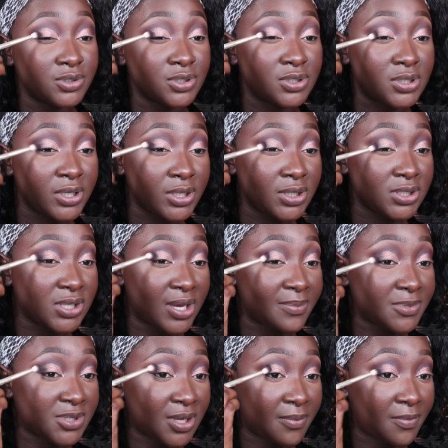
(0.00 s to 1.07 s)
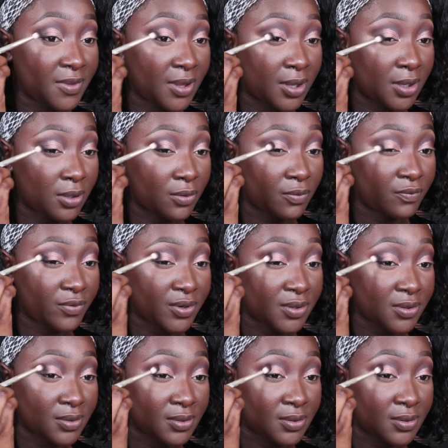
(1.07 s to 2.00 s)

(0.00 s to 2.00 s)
just like tap tap that over